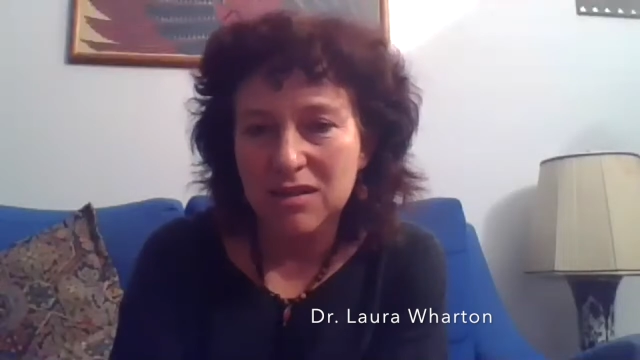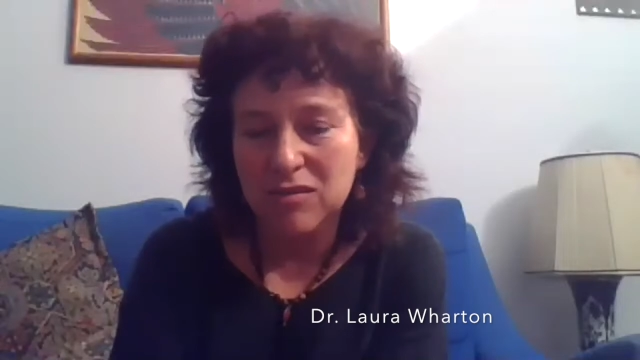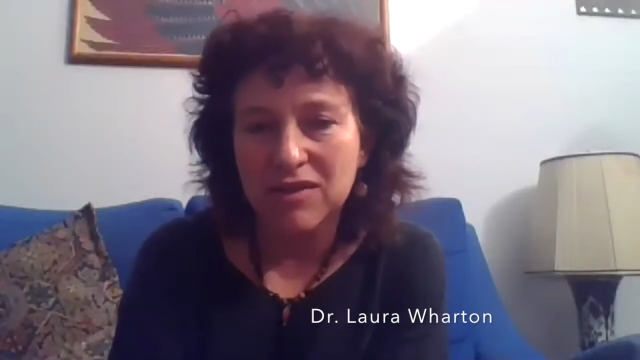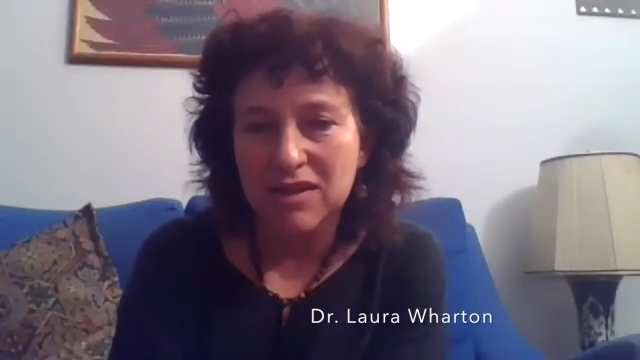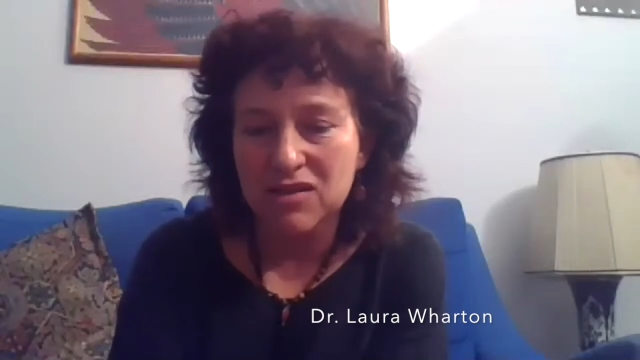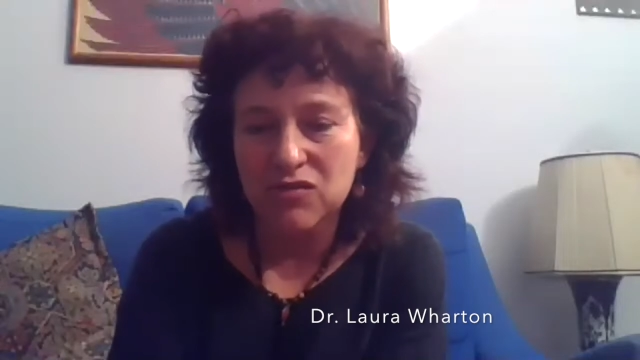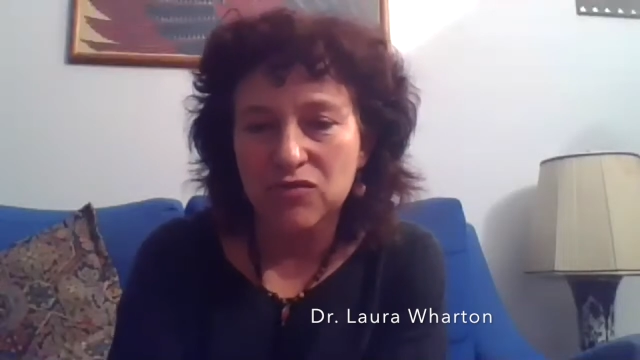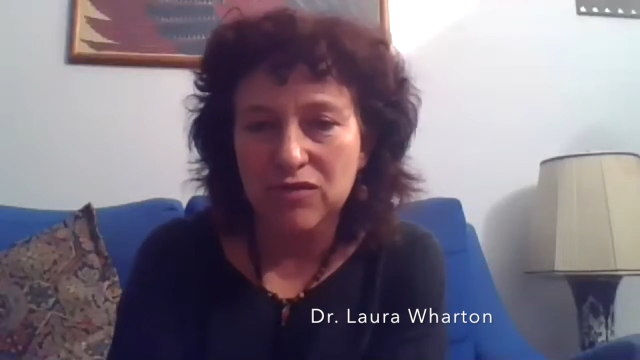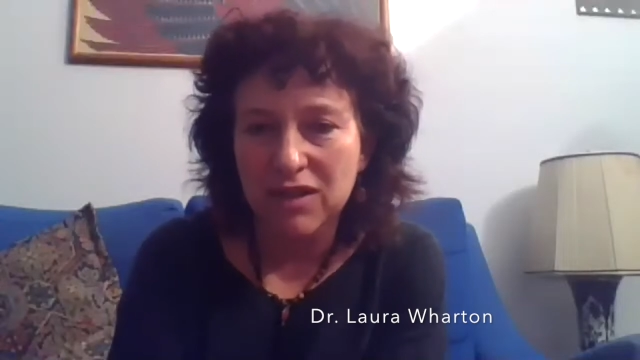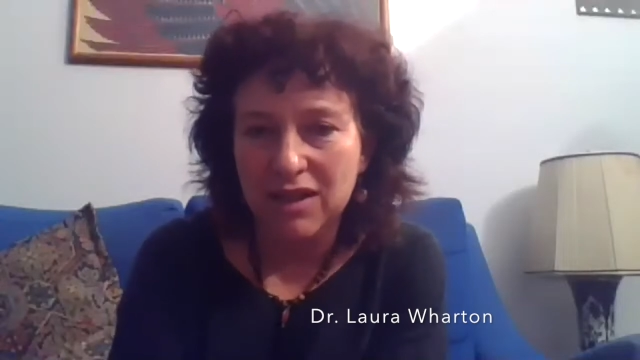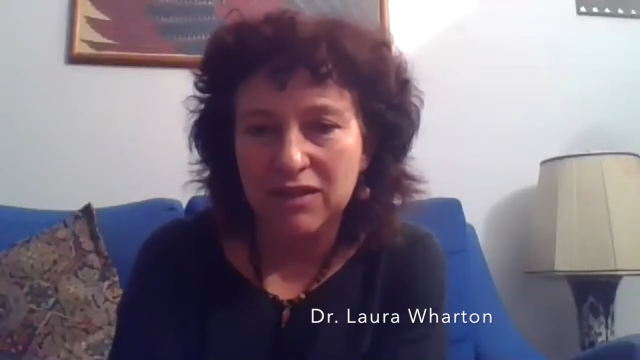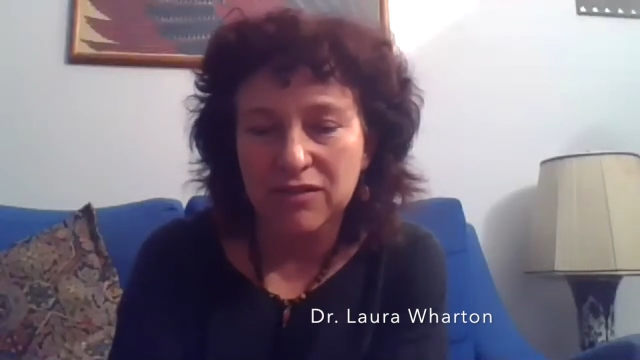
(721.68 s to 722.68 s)
of it is
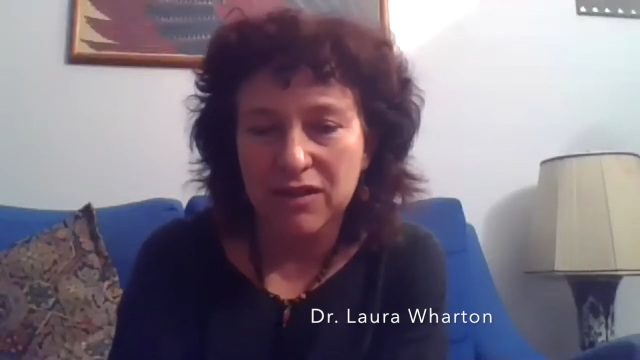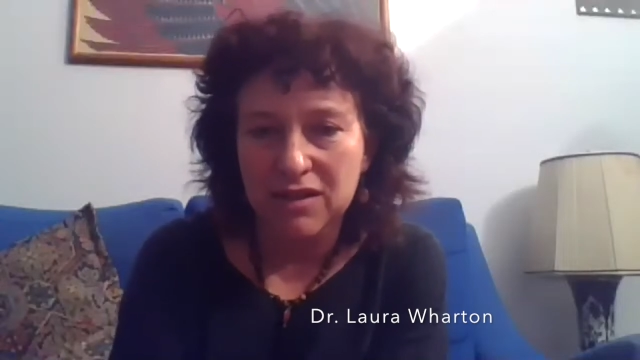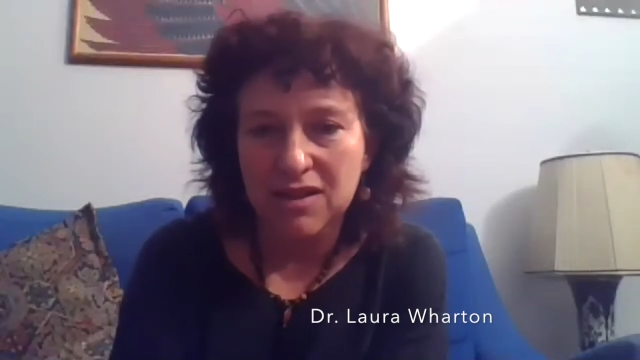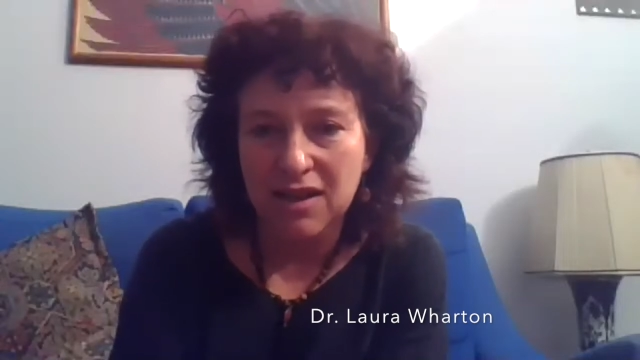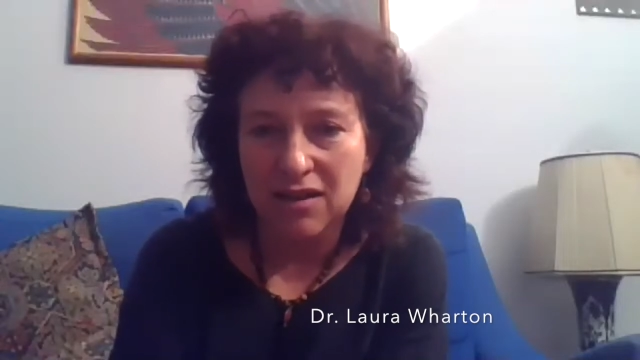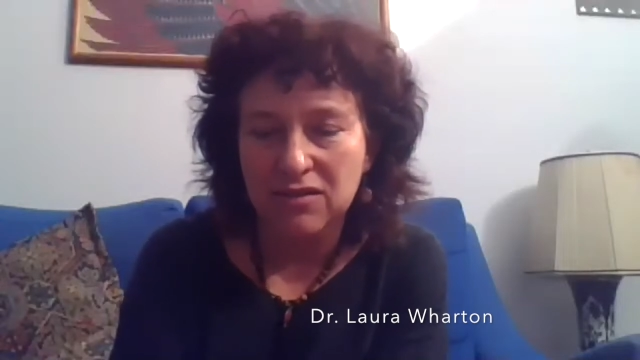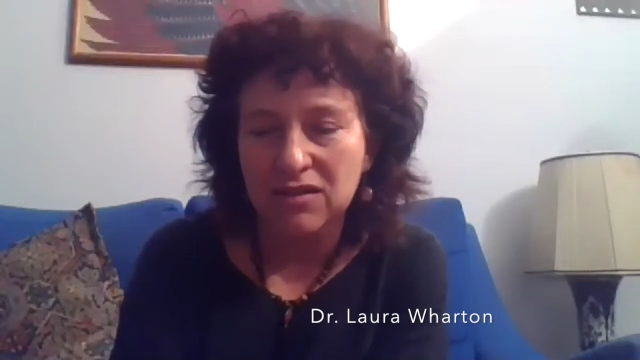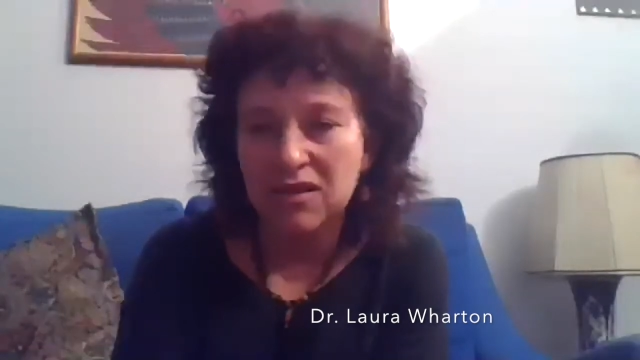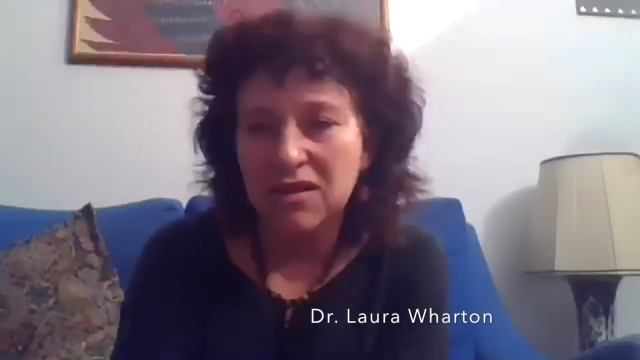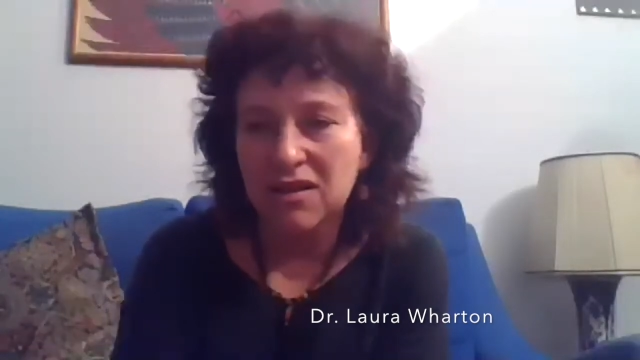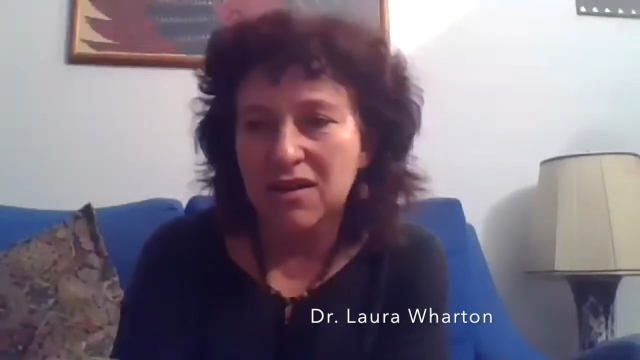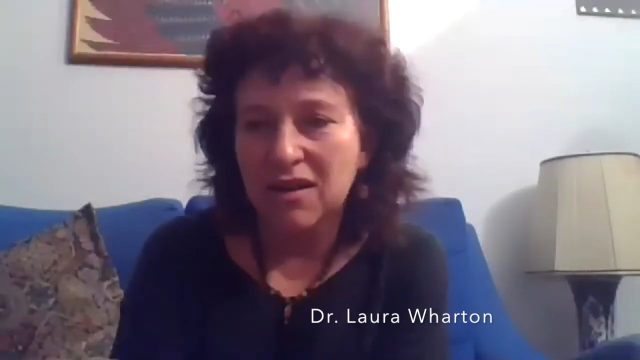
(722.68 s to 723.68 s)
really run down,
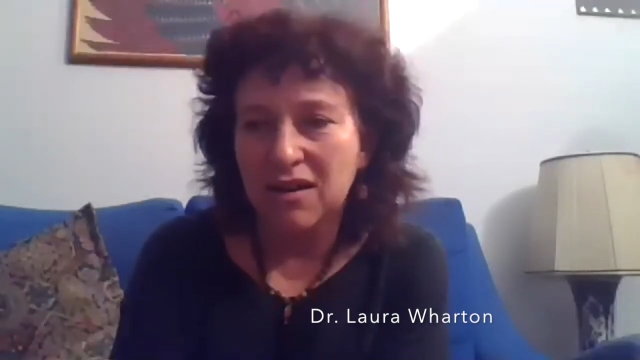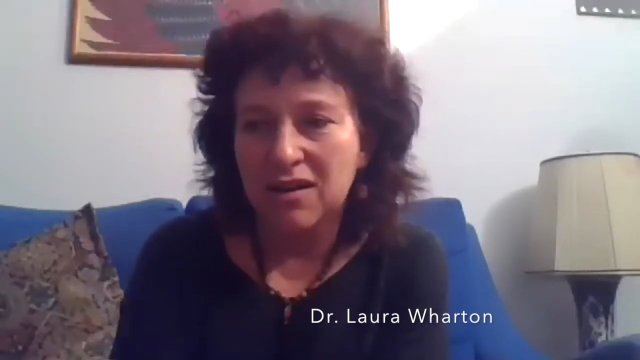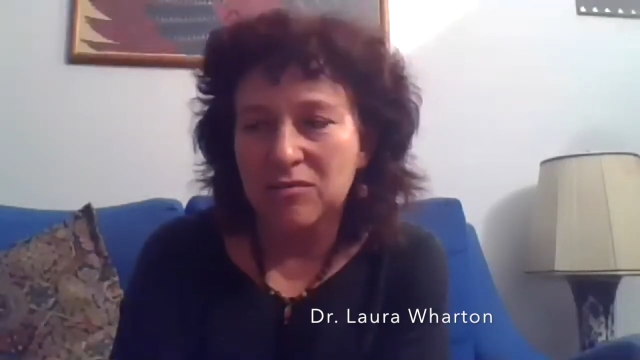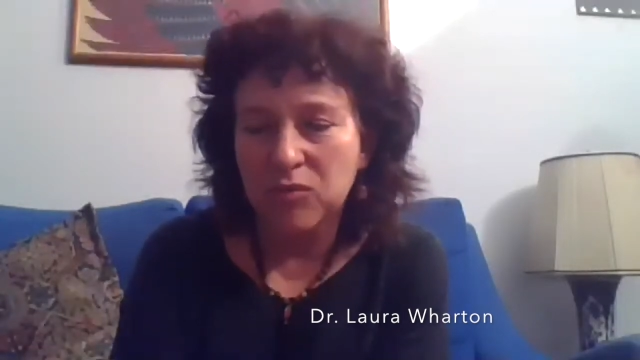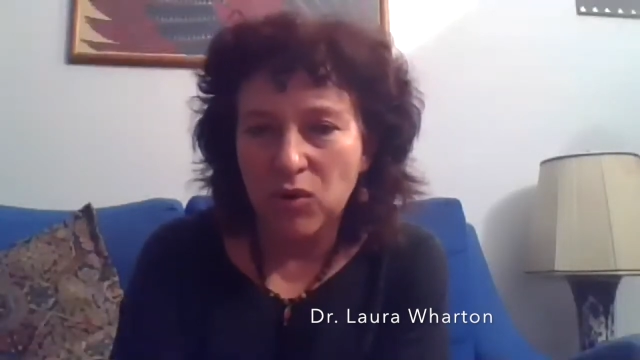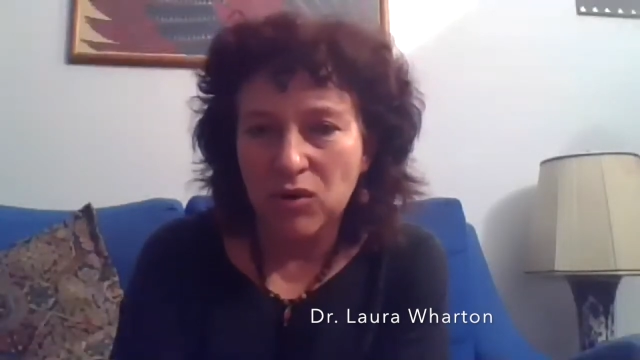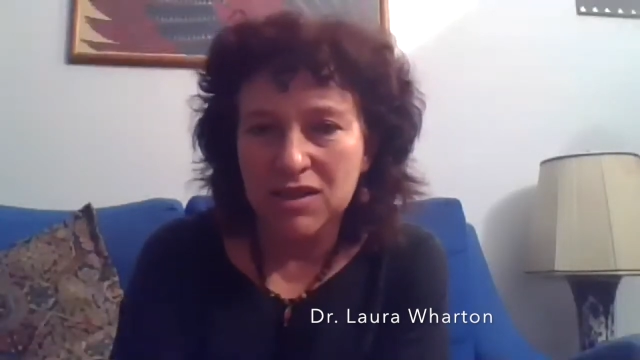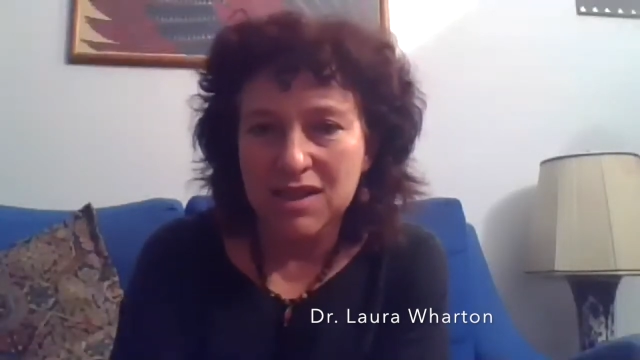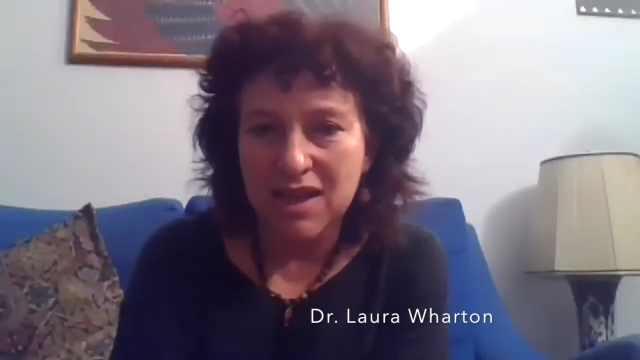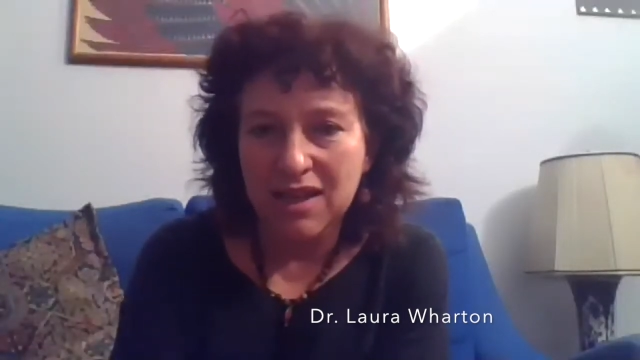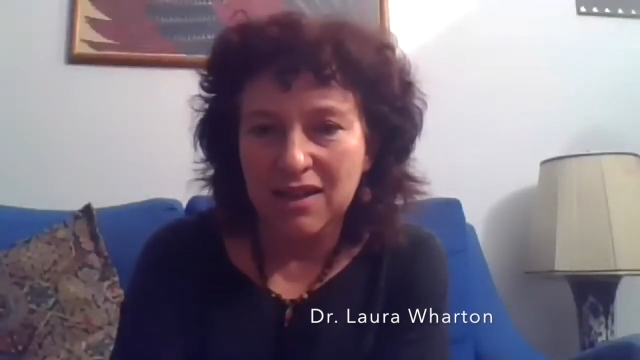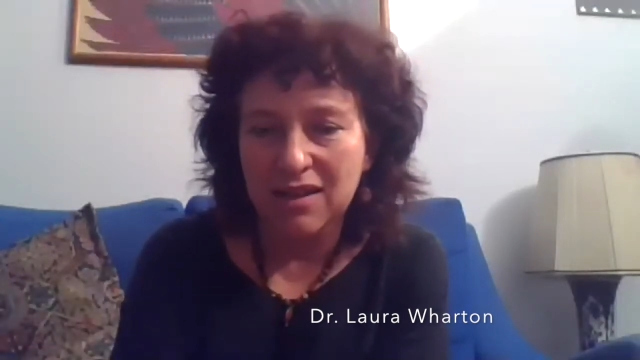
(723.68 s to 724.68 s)
poorly
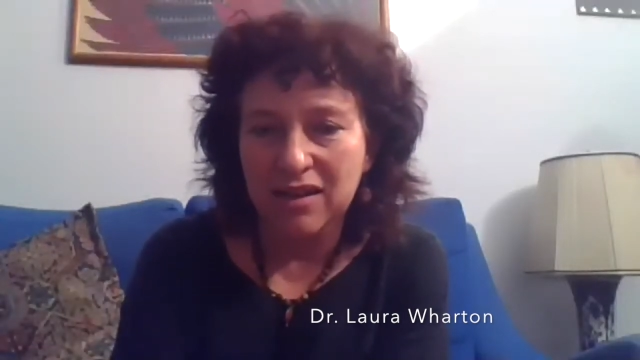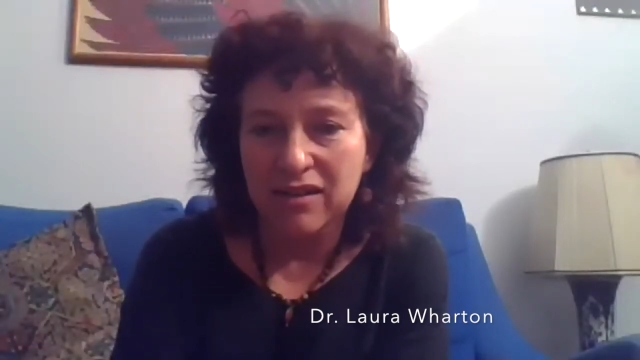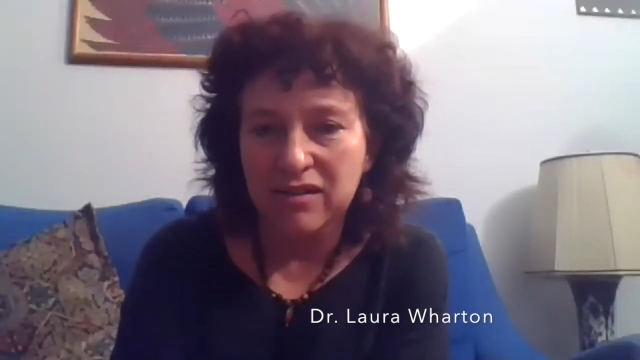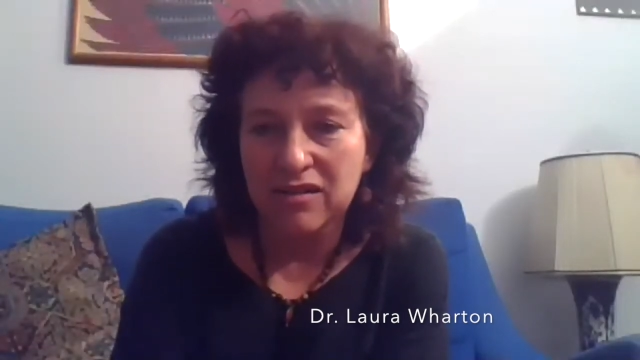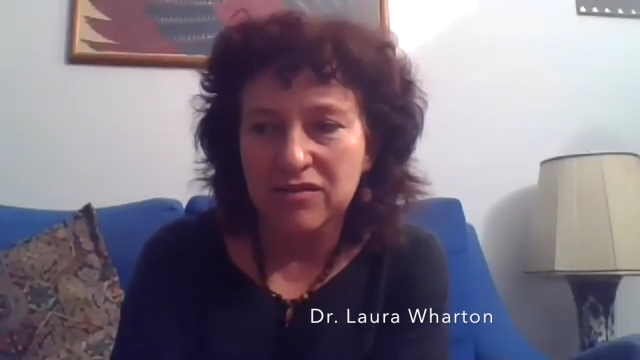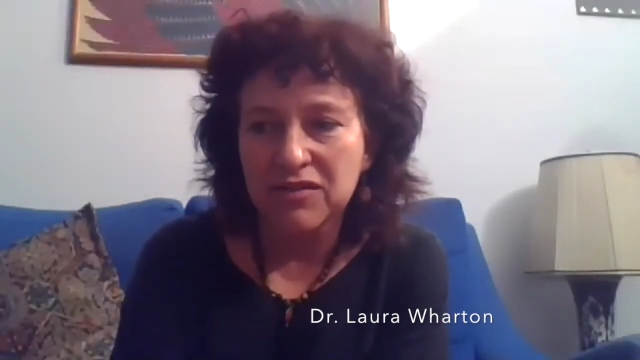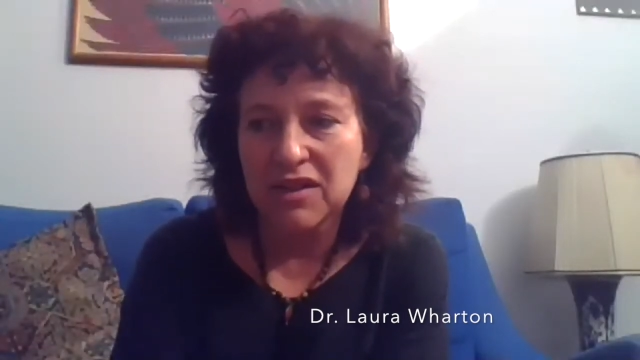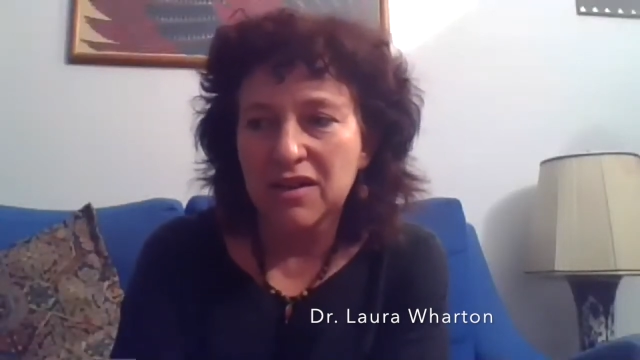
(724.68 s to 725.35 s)
taken care of.